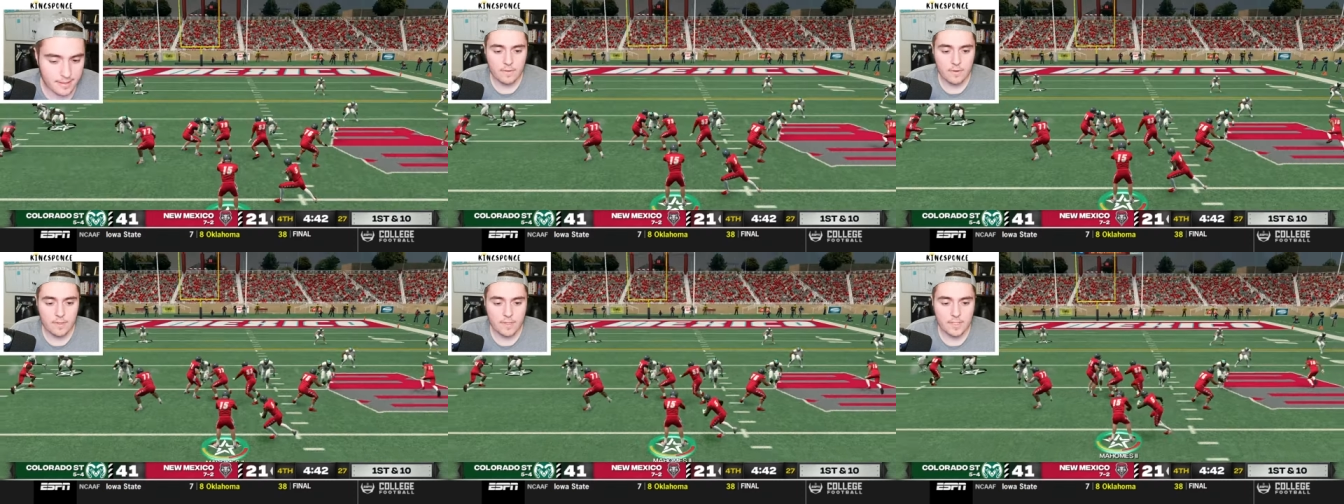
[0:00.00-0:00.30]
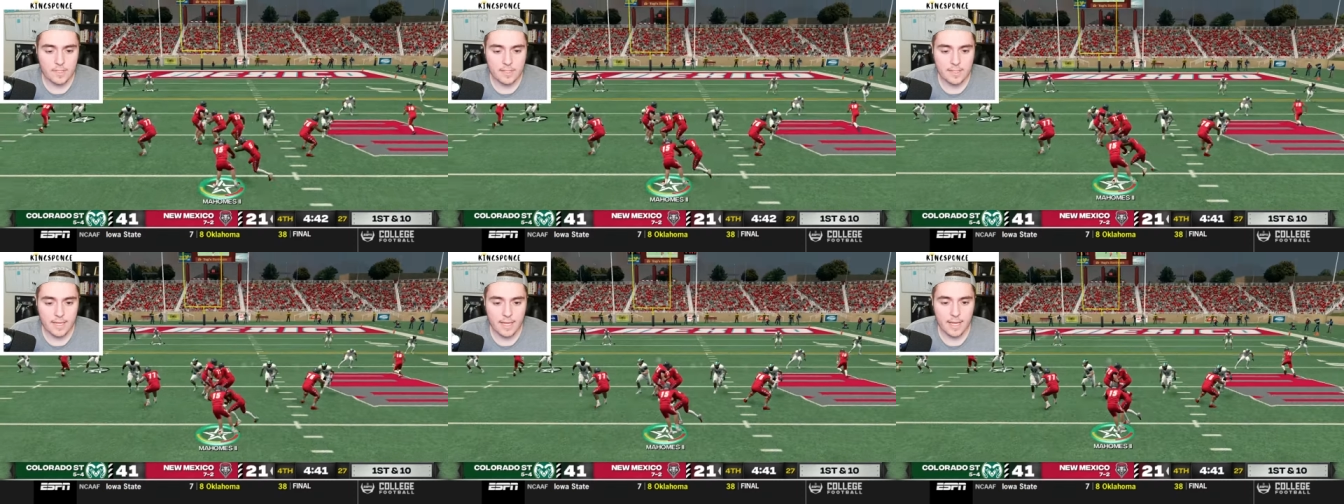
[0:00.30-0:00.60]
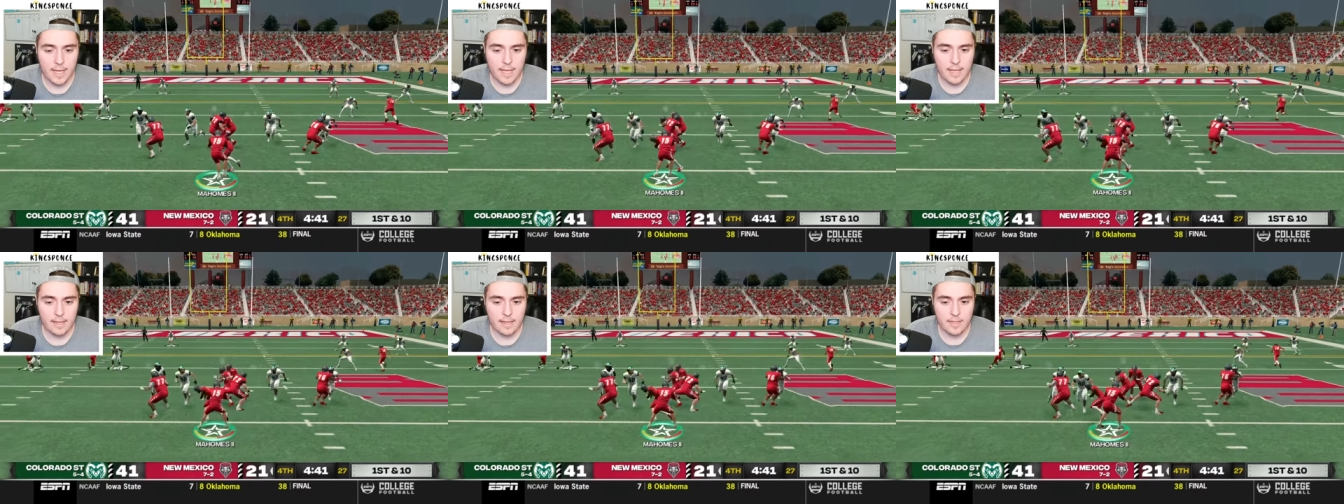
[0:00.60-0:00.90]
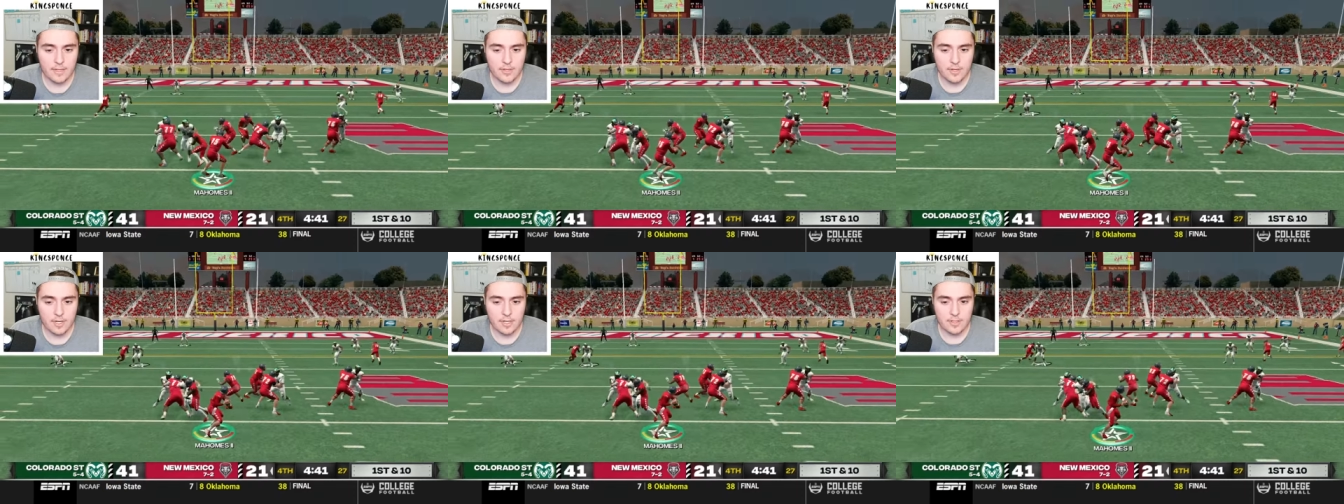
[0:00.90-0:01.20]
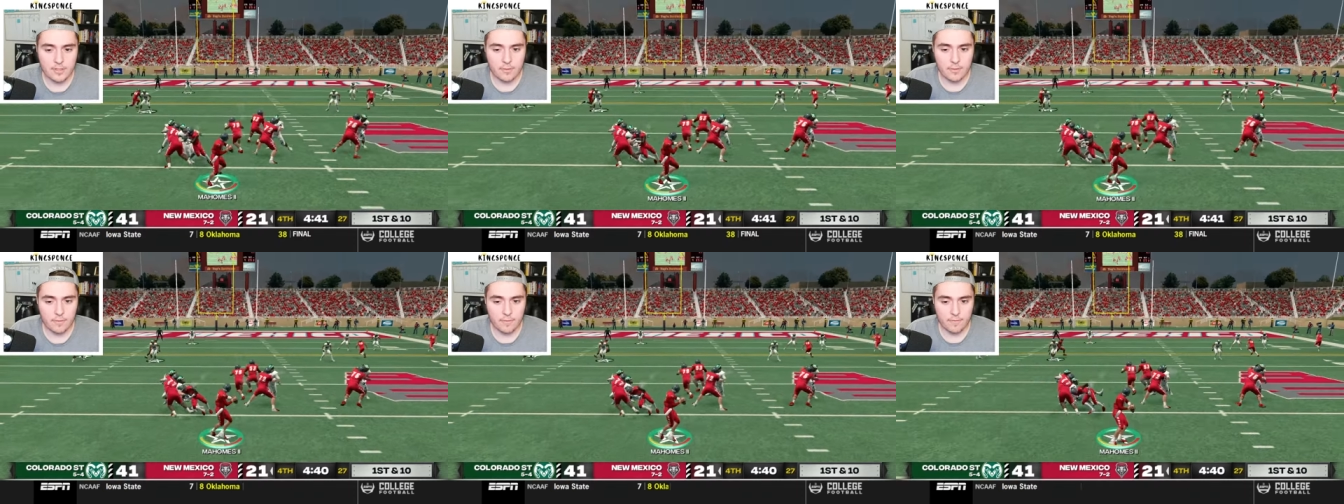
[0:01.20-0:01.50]
First and 10. Let's try to
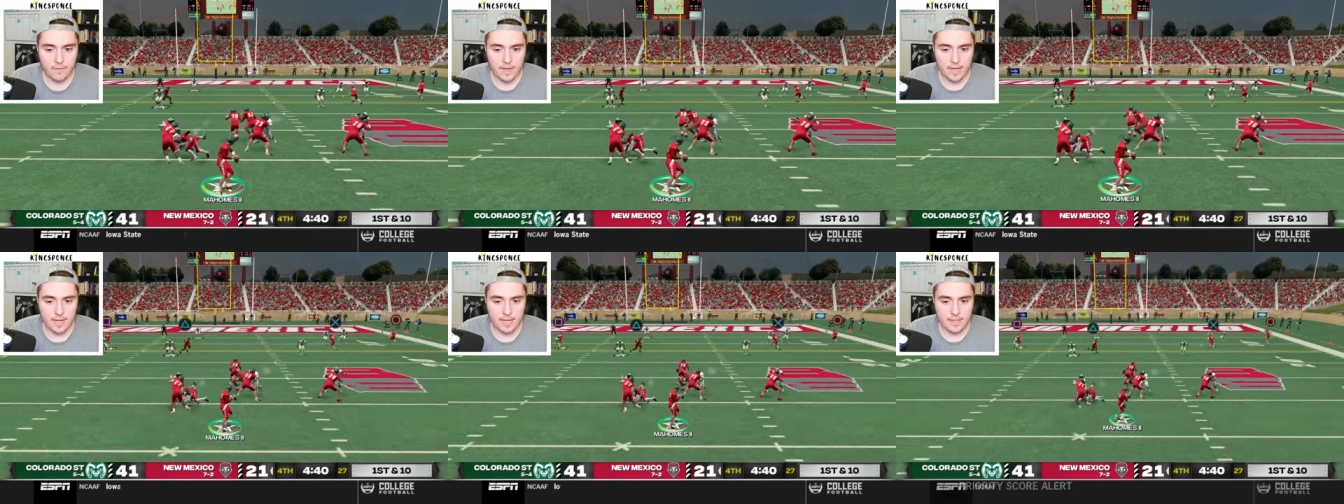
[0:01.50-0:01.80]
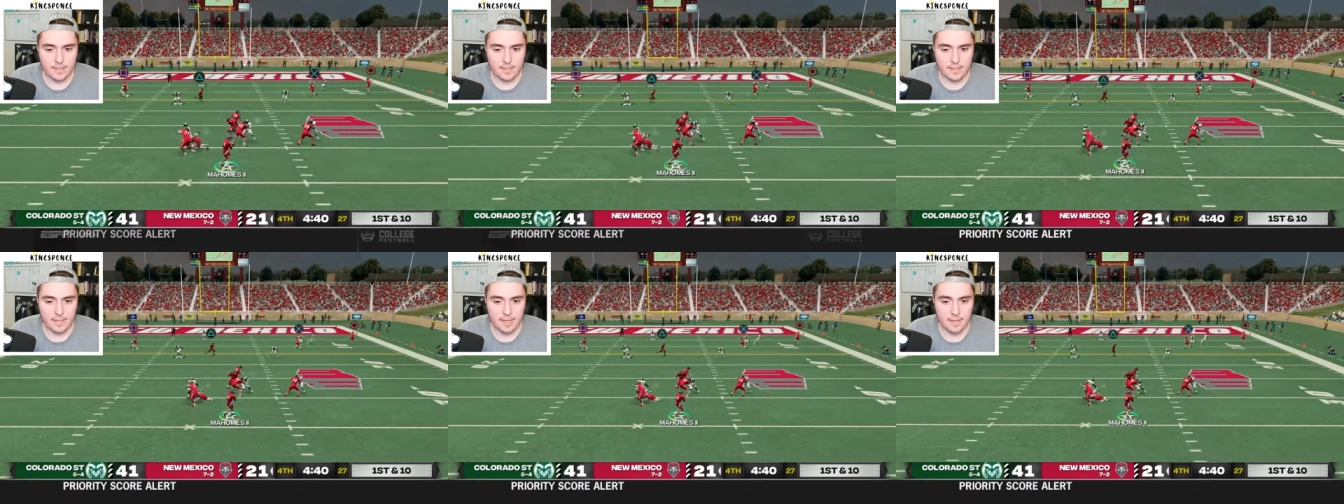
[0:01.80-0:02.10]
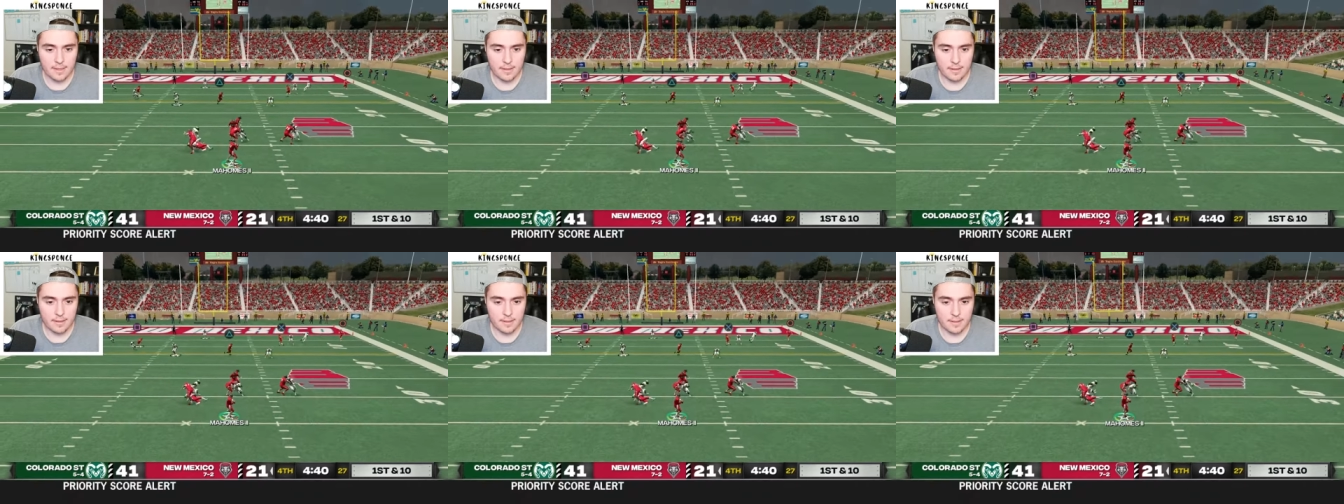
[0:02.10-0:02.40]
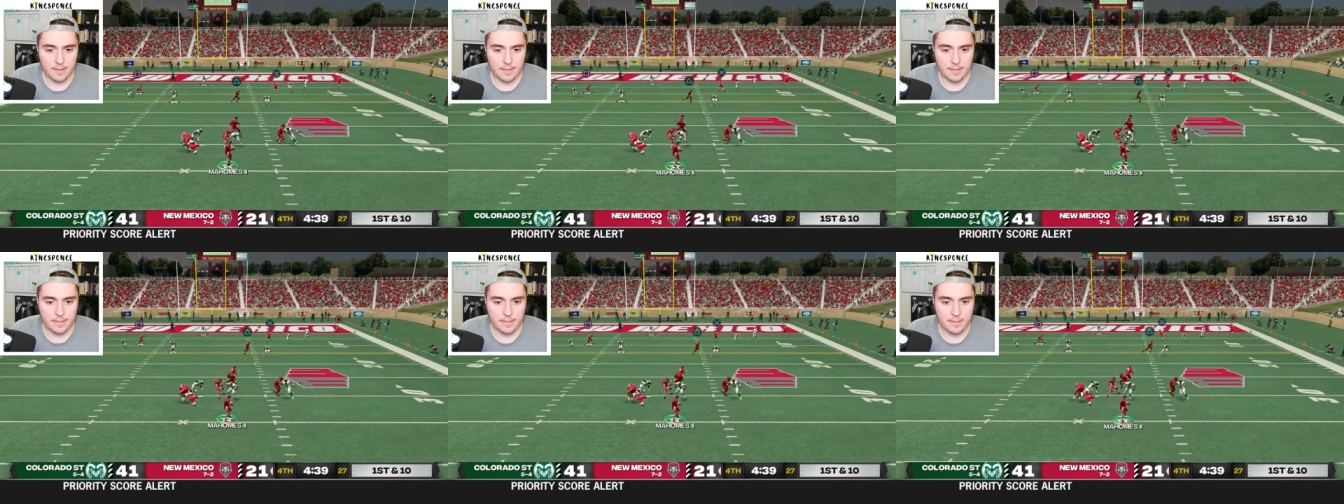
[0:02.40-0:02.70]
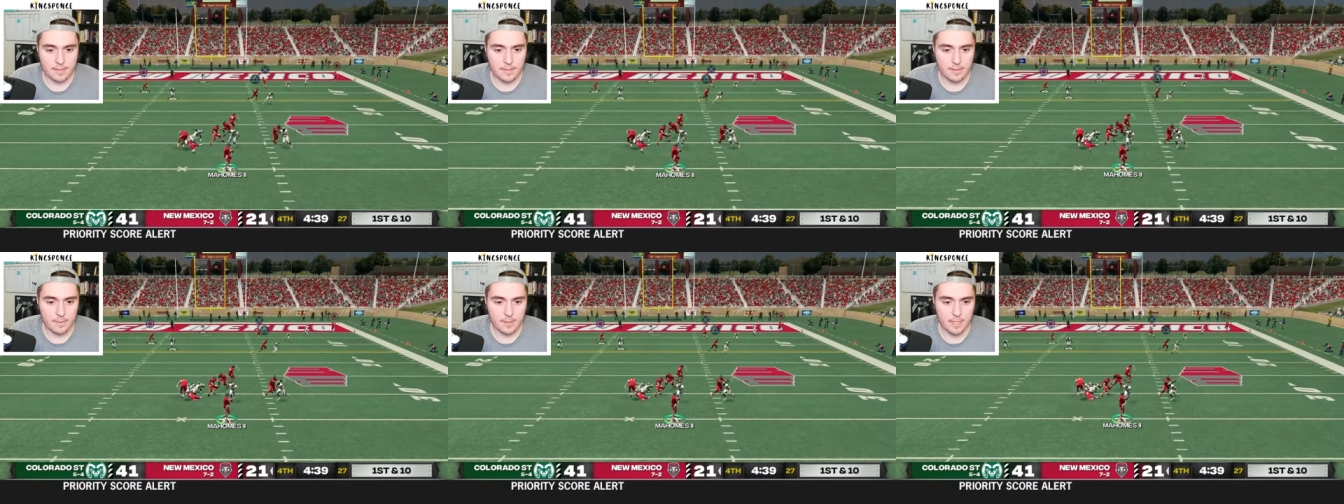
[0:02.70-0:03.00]
score fast, I think, is
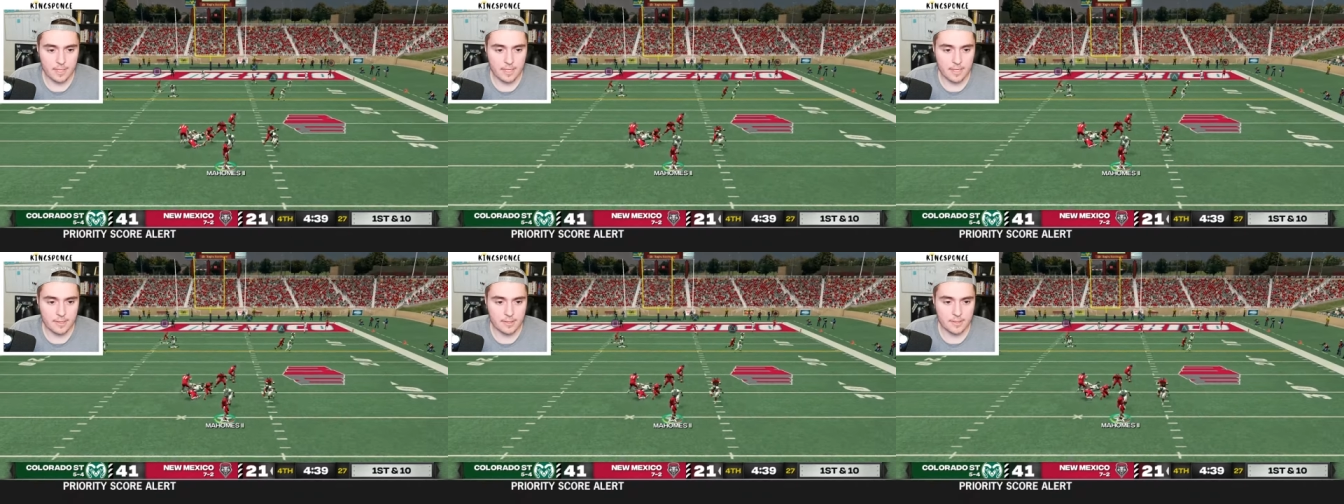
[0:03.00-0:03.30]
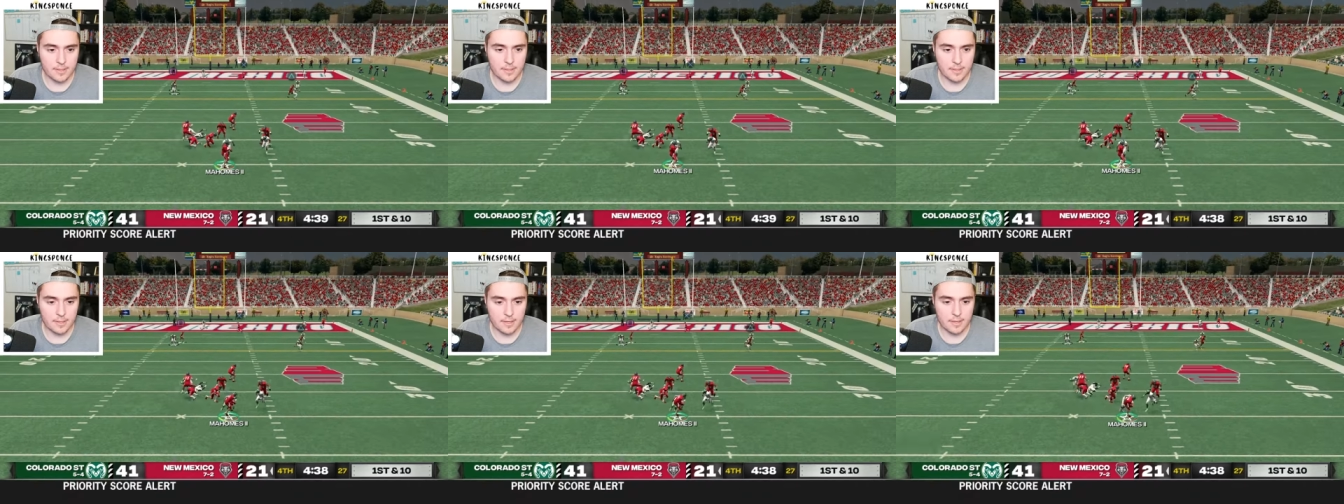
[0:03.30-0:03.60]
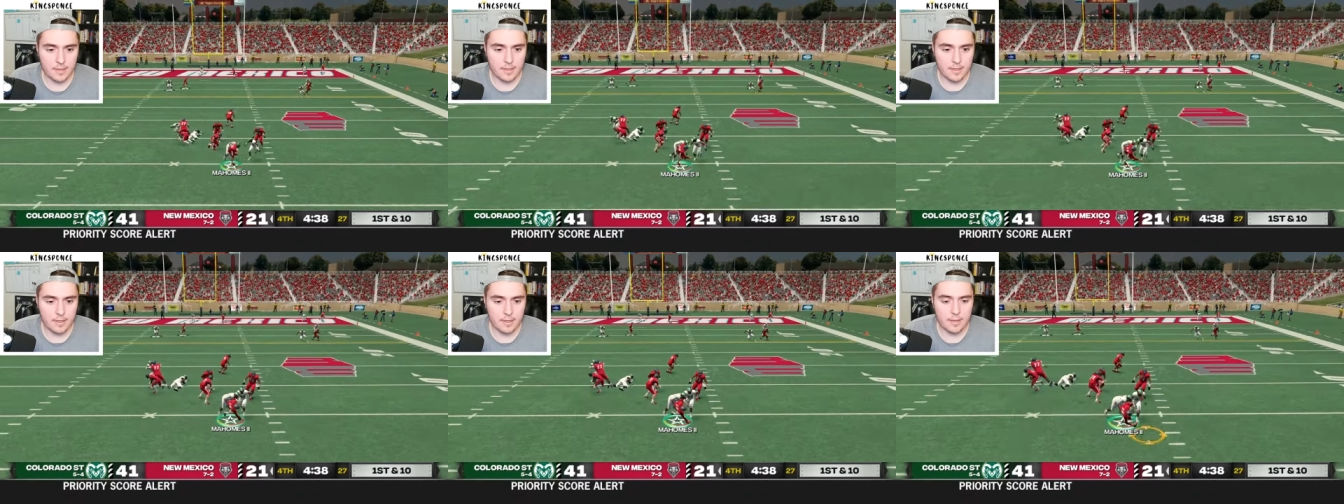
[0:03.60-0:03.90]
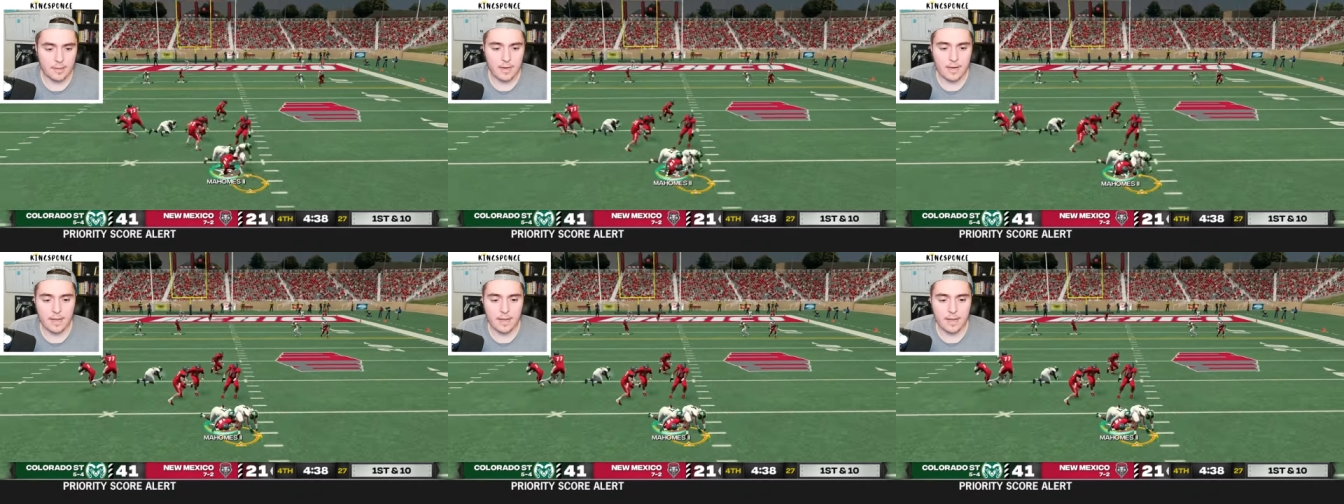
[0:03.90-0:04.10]
the answer.